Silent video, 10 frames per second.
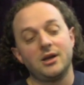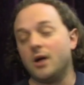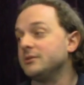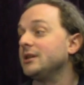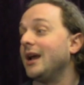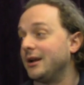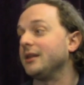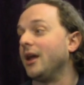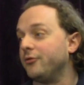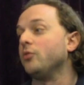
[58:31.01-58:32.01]
comes in at a
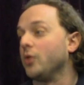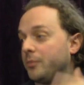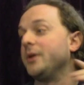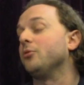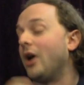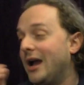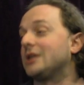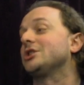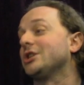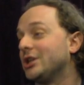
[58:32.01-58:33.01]
level where people
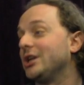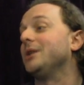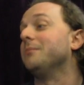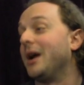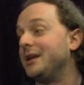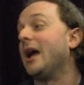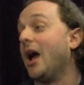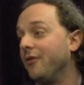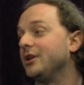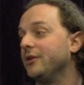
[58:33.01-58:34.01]
actually might
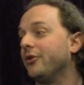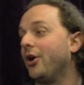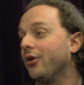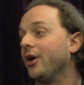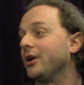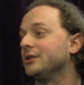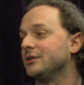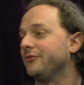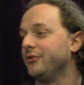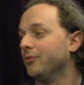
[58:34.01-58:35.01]
have an evil aura, because
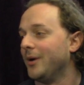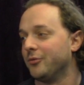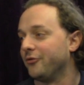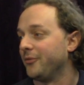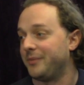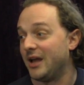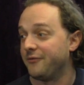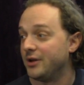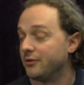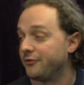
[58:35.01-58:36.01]
if you remember from
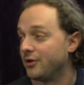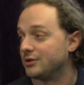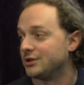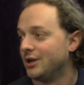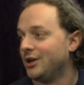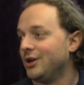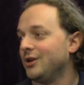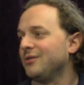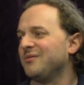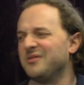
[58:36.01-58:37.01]
Pathfinder first,
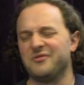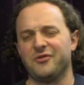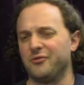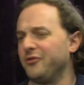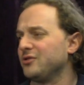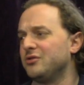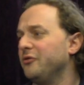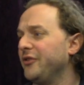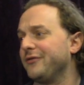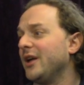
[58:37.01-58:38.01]
for first through
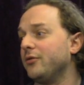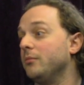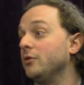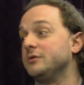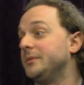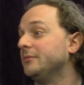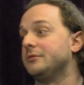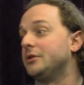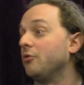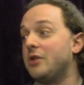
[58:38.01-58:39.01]
fifth level, most people
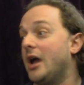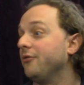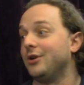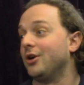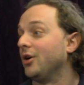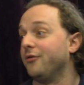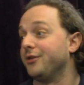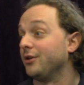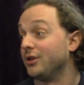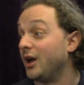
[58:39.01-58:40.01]
don't have an aura of
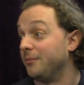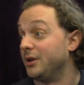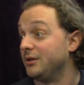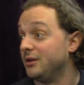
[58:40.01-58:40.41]
their alignment.